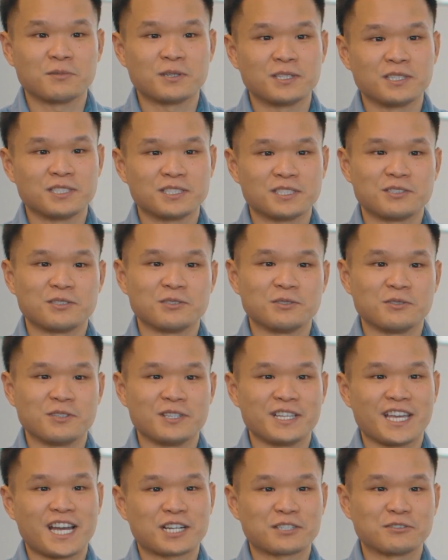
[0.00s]
One is through
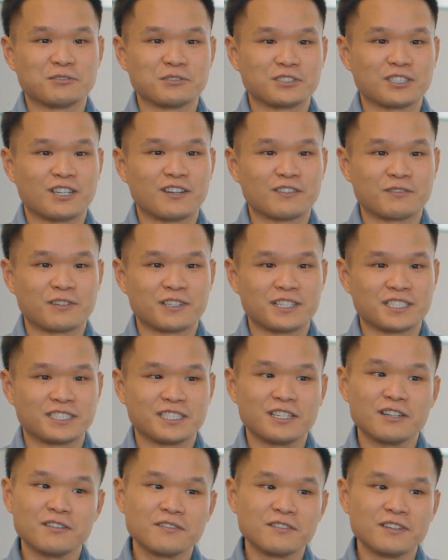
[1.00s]
the actual software
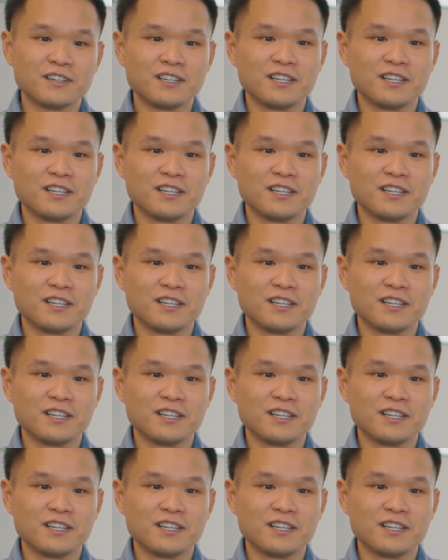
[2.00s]
itself,